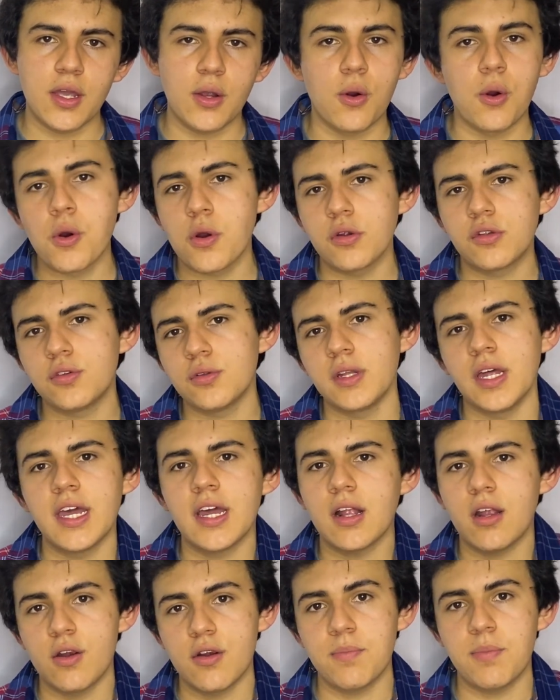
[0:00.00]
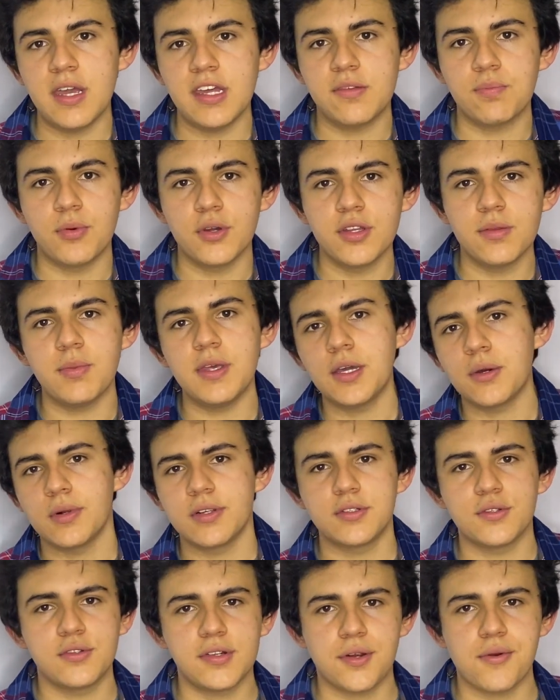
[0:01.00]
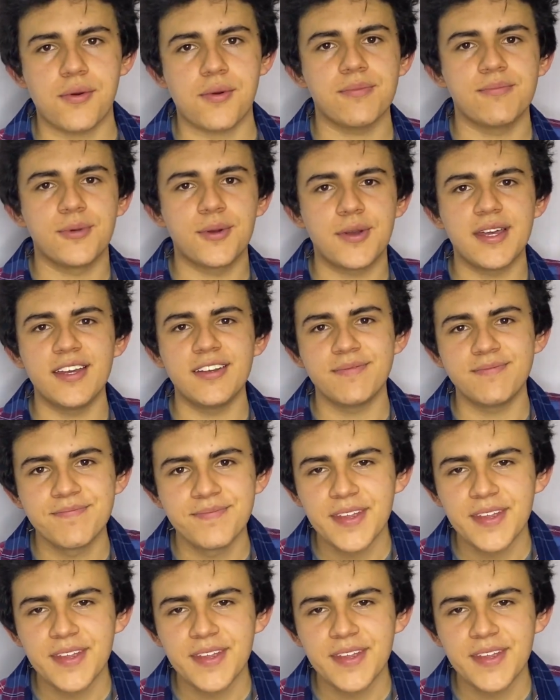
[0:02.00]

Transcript: Or to let our base point be equal to 0, okay?